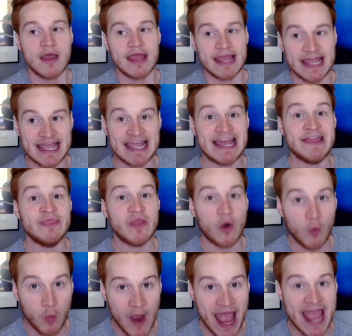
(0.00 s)
in the
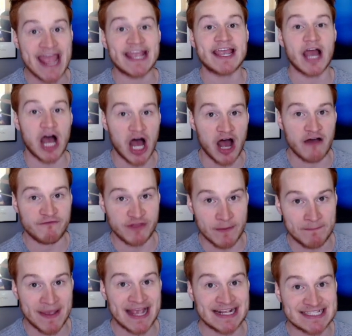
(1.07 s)
wake of the
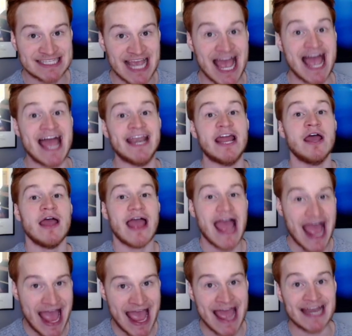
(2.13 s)
Big Ten
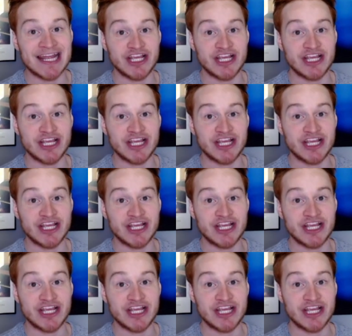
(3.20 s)
adding